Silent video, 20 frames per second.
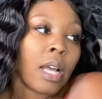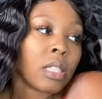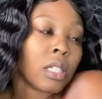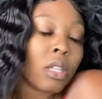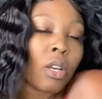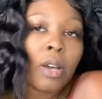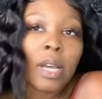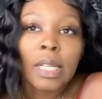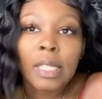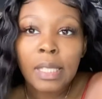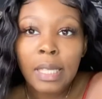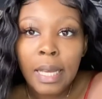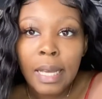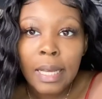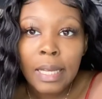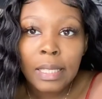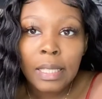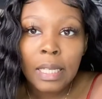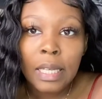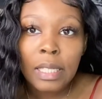So it
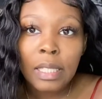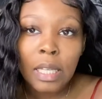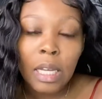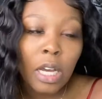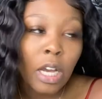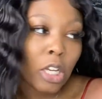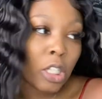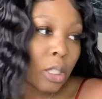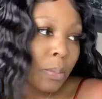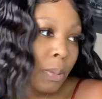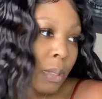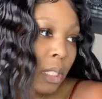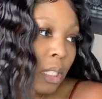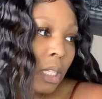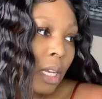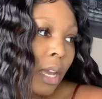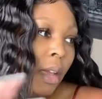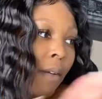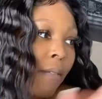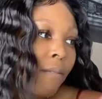says it's one hundred
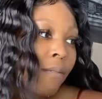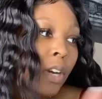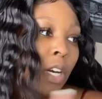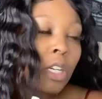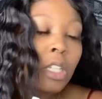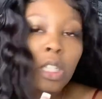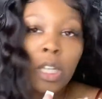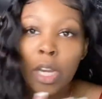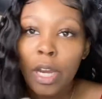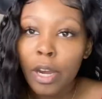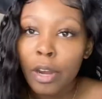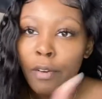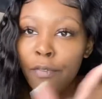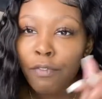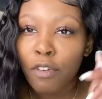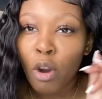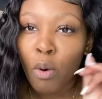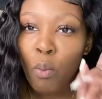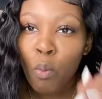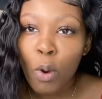percent virgin hair
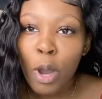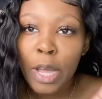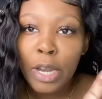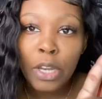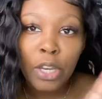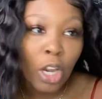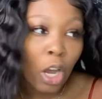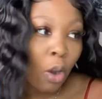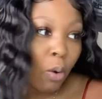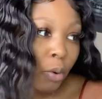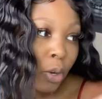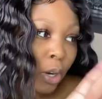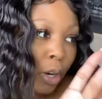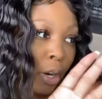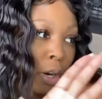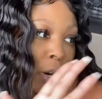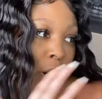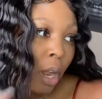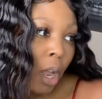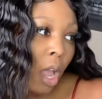from one
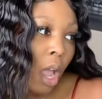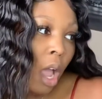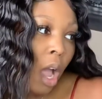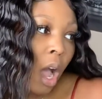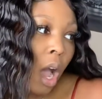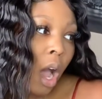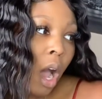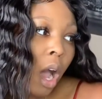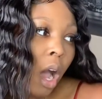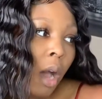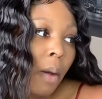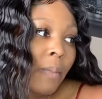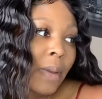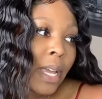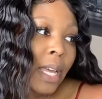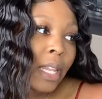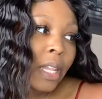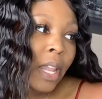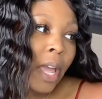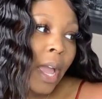donor. Um,
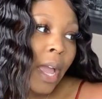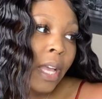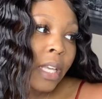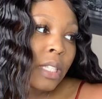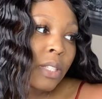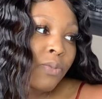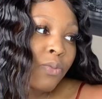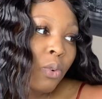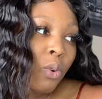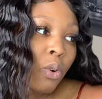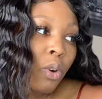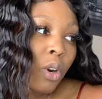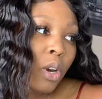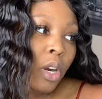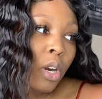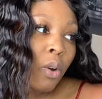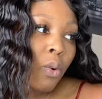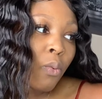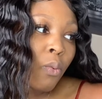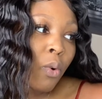it lasts
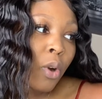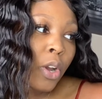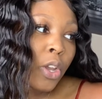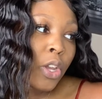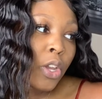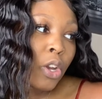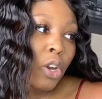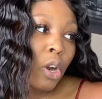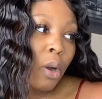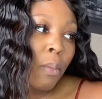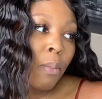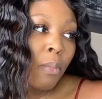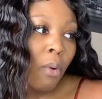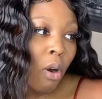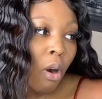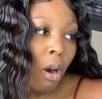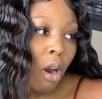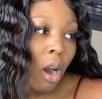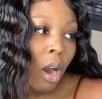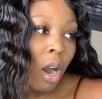for one year or
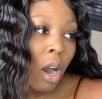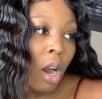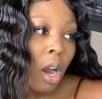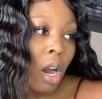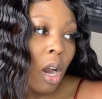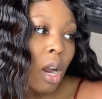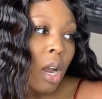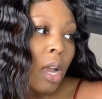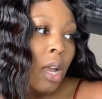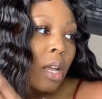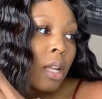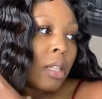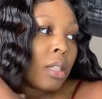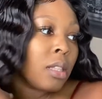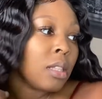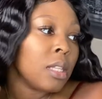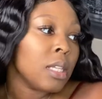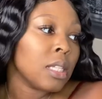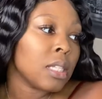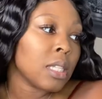more.
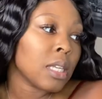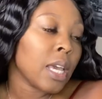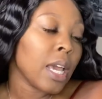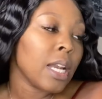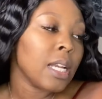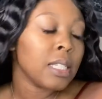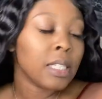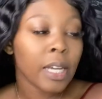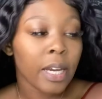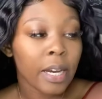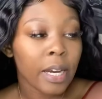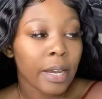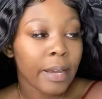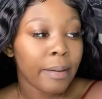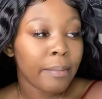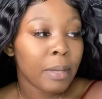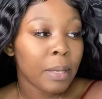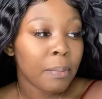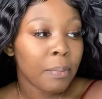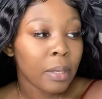This can this hair
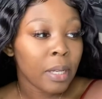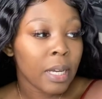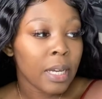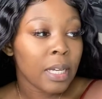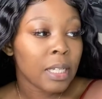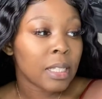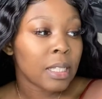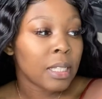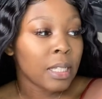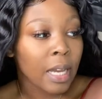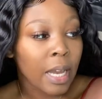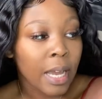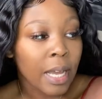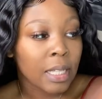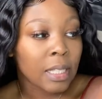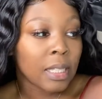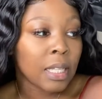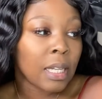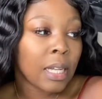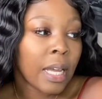can be bleached.
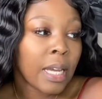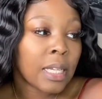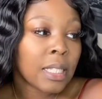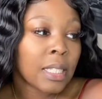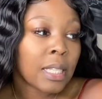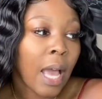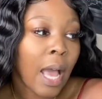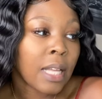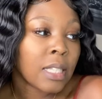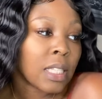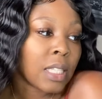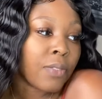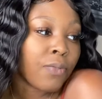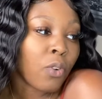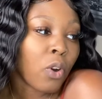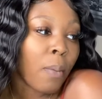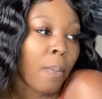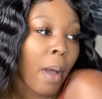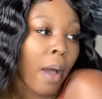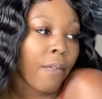Yes, the lace size is
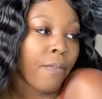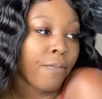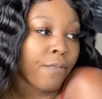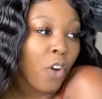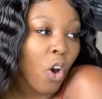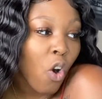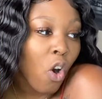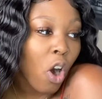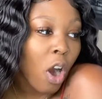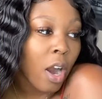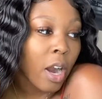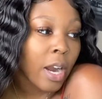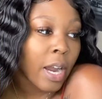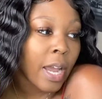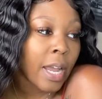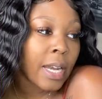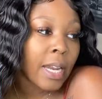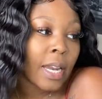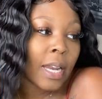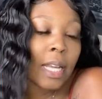four by four,
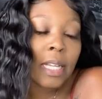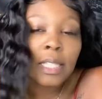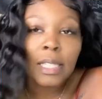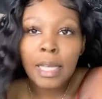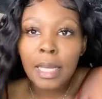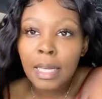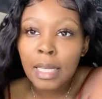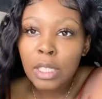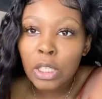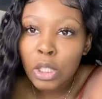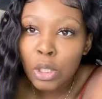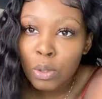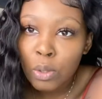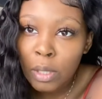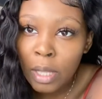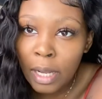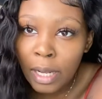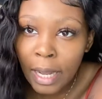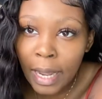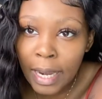and then they said this
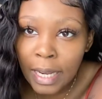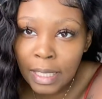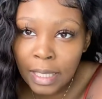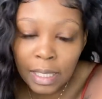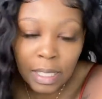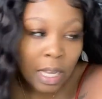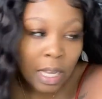the lace